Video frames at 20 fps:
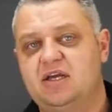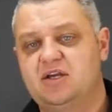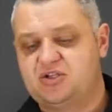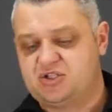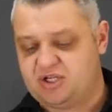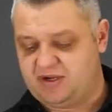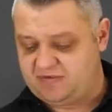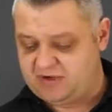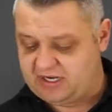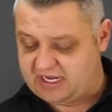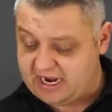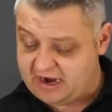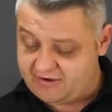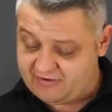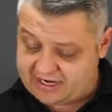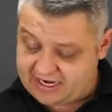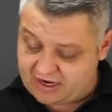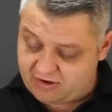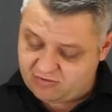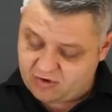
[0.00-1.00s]
So if you're
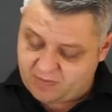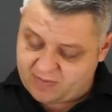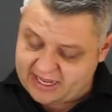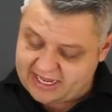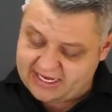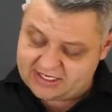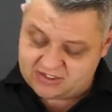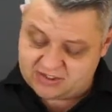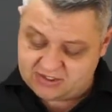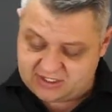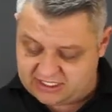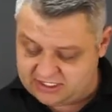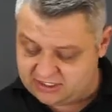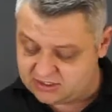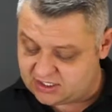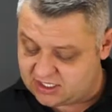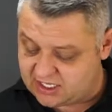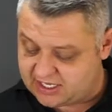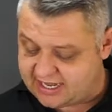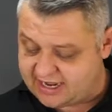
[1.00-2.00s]
carrying out repairs and
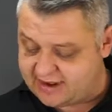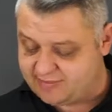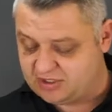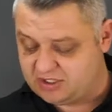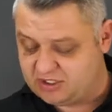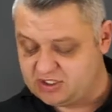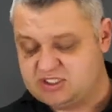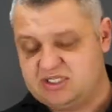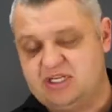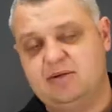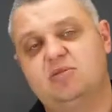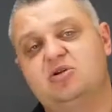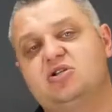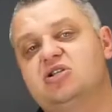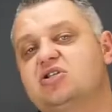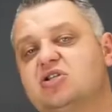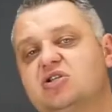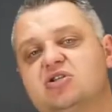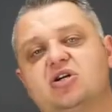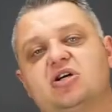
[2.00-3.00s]
things like that, because the
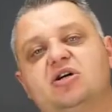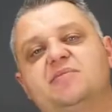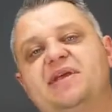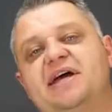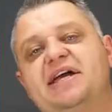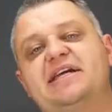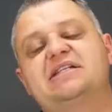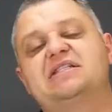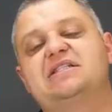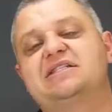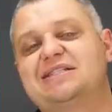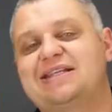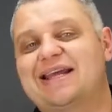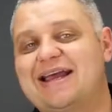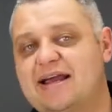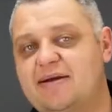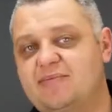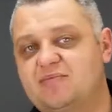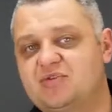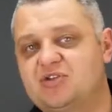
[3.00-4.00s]
images are time, date and
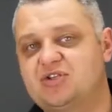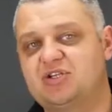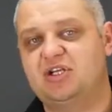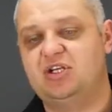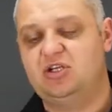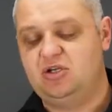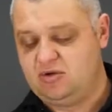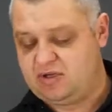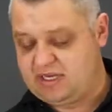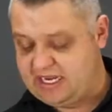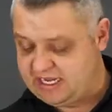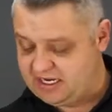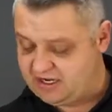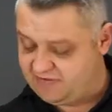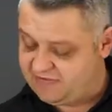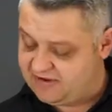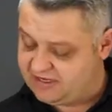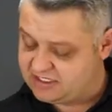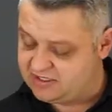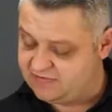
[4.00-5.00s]
stamped, you can
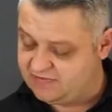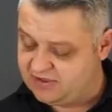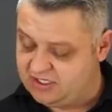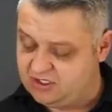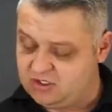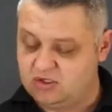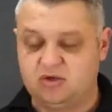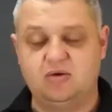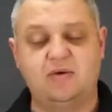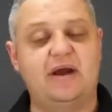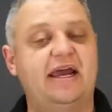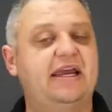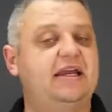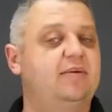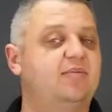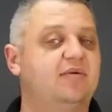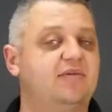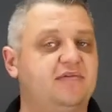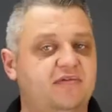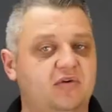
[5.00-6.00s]
effectively do
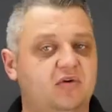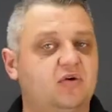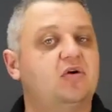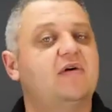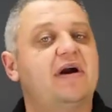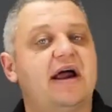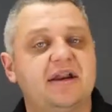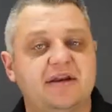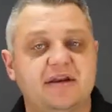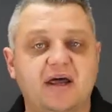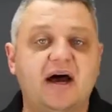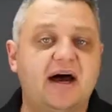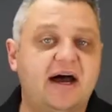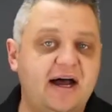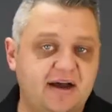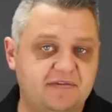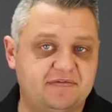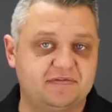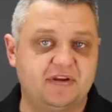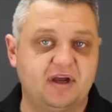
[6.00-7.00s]
a before and
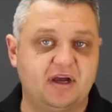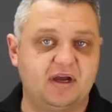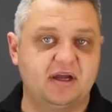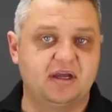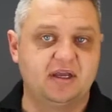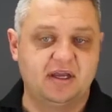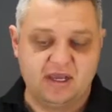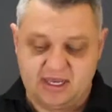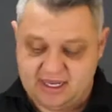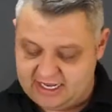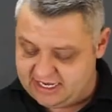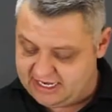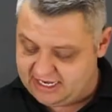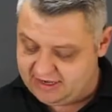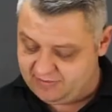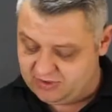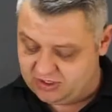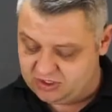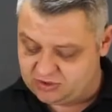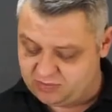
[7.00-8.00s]
after
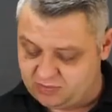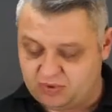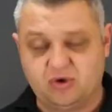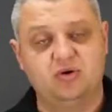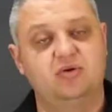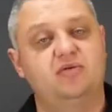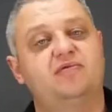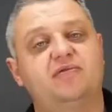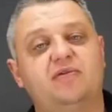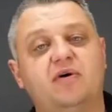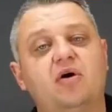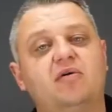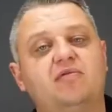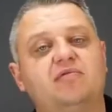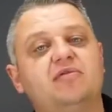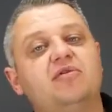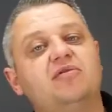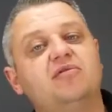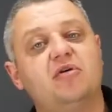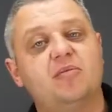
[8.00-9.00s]
as proof
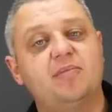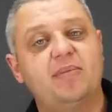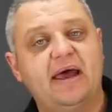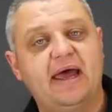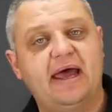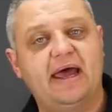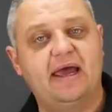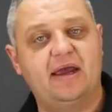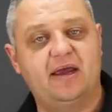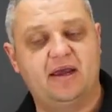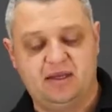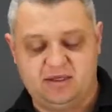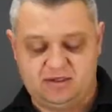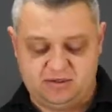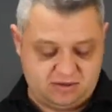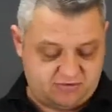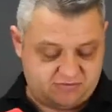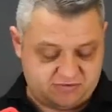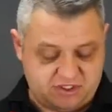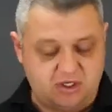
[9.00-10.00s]
of the repair
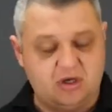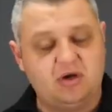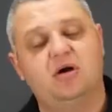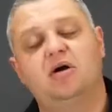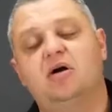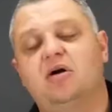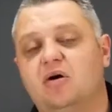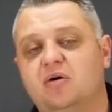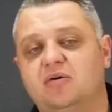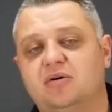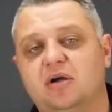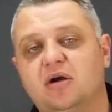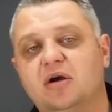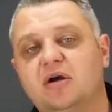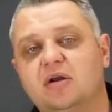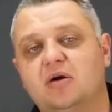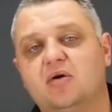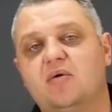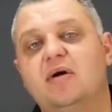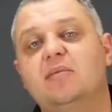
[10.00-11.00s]
and obviously
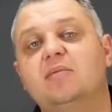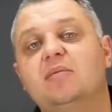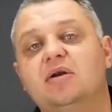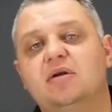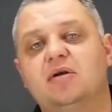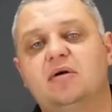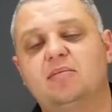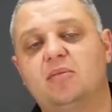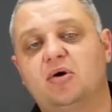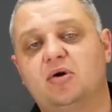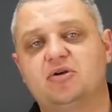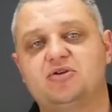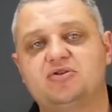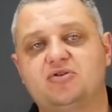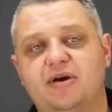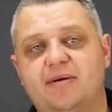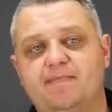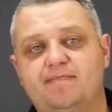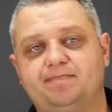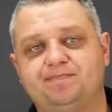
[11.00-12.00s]
ongoing equipment
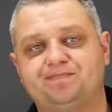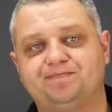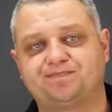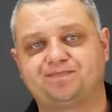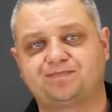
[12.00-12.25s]
monitoring.